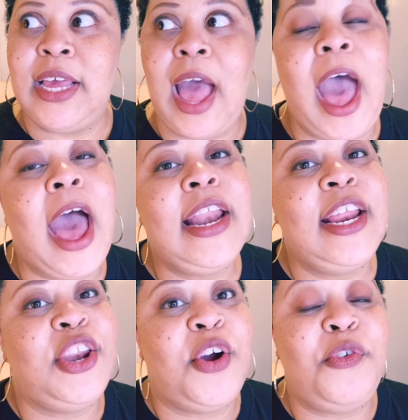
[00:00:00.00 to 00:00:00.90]
I
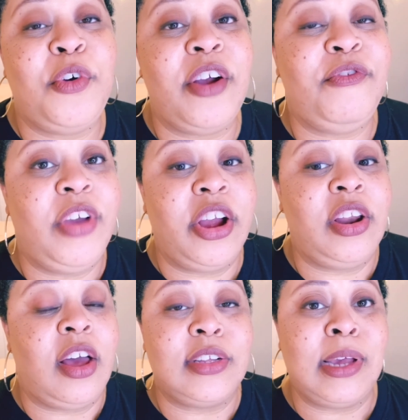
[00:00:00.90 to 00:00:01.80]
didn't know for a very
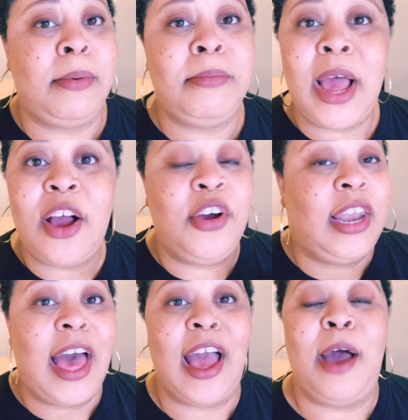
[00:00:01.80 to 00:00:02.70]
long time. I'm not gonna
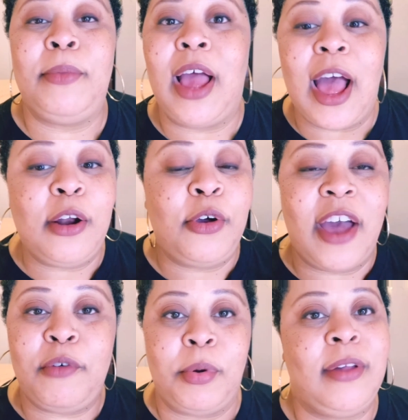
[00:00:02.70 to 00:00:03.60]
lie. I'm not, I don't
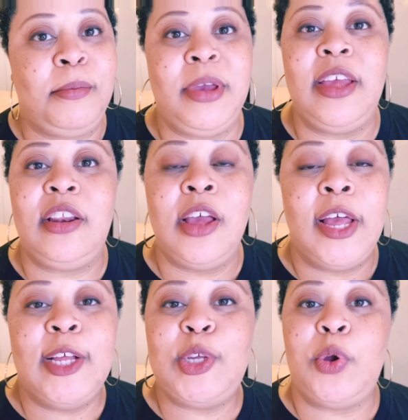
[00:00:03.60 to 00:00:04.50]
have a problem being
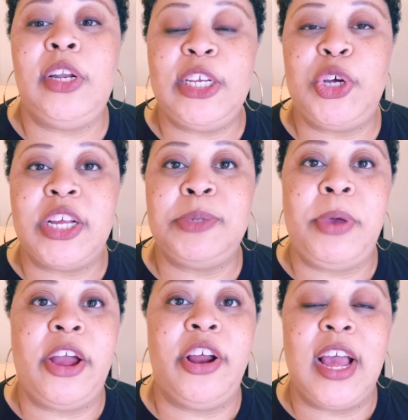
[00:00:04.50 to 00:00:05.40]
totally
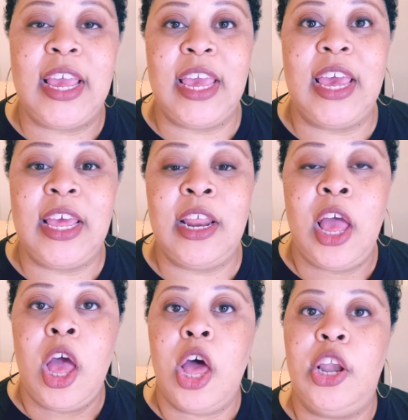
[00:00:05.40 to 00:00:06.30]
transparent. Again,
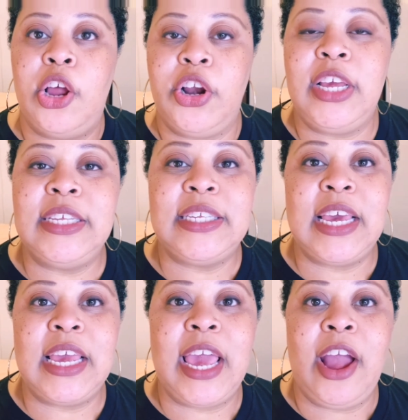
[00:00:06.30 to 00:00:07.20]
learning
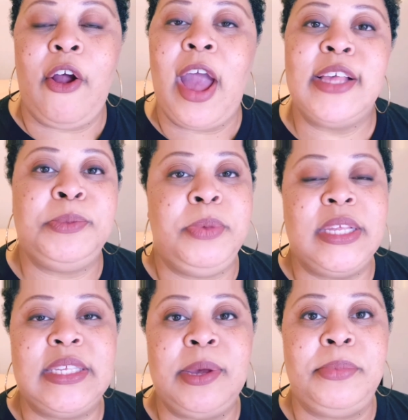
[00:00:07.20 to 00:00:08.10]
skincare has
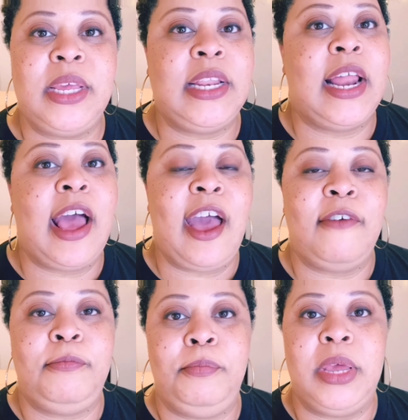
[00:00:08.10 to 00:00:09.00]
been something that I
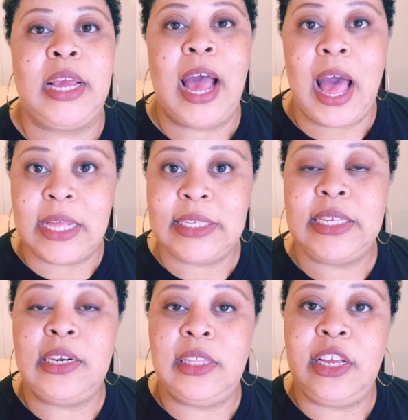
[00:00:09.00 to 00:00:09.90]
have been
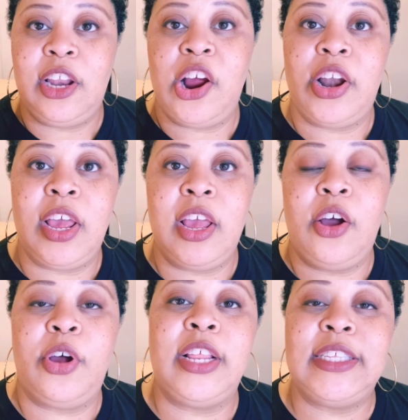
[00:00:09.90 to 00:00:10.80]
constantly learning
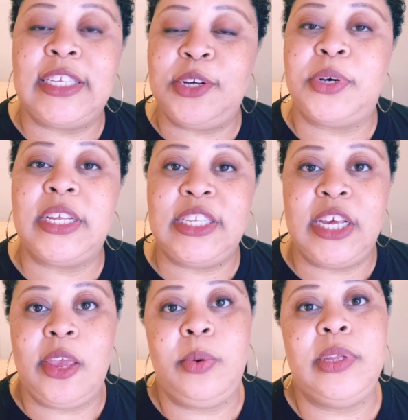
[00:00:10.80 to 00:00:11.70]
or even still
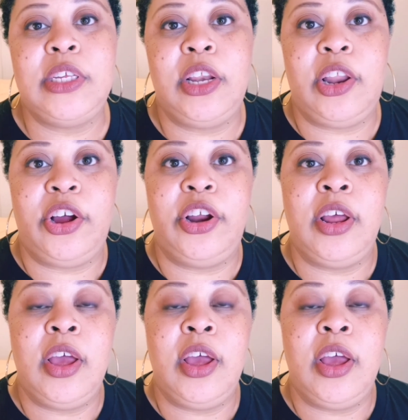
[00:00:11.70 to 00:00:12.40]
continuing to learn,